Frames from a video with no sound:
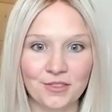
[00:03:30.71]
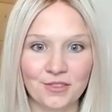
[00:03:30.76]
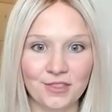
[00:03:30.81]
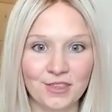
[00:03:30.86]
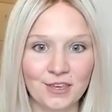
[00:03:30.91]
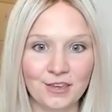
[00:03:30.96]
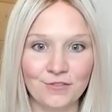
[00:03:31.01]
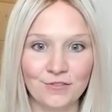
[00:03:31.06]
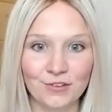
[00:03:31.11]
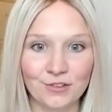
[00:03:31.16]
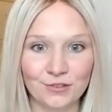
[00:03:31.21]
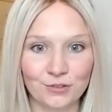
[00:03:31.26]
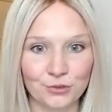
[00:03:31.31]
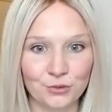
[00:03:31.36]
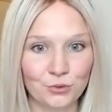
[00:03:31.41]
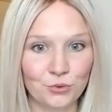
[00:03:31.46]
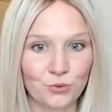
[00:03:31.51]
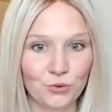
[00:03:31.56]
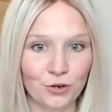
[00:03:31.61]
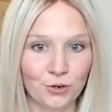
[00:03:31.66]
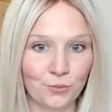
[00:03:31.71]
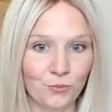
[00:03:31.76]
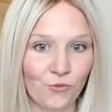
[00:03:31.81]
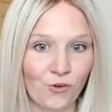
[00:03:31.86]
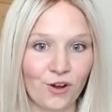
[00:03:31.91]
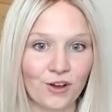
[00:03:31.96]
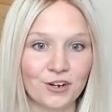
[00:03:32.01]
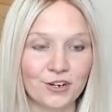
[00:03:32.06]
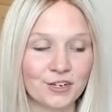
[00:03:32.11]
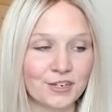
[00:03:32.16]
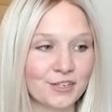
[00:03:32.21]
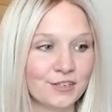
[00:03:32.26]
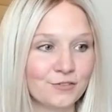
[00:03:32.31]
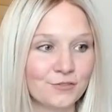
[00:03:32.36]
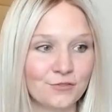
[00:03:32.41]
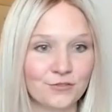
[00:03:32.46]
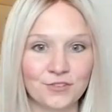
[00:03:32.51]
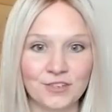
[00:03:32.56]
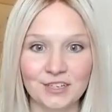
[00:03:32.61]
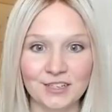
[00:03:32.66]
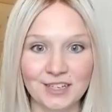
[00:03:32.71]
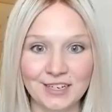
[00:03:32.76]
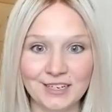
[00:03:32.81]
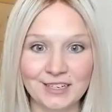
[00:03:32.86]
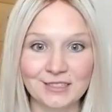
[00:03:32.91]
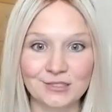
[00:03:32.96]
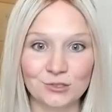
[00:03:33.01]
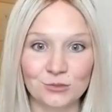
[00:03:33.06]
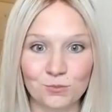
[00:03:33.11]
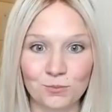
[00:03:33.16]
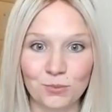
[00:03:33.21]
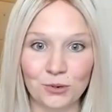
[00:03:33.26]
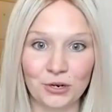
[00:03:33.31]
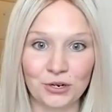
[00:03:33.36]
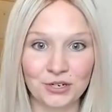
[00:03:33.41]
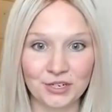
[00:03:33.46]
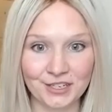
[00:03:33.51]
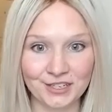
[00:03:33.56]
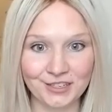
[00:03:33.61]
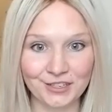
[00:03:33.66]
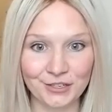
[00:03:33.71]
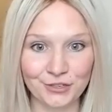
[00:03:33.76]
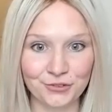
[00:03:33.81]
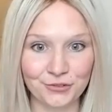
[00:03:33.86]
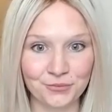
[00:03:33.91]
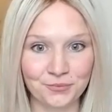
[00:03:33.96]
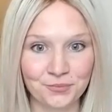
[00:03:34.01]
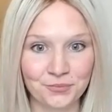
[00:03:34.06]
even lukewarm water can feel like it's burning you.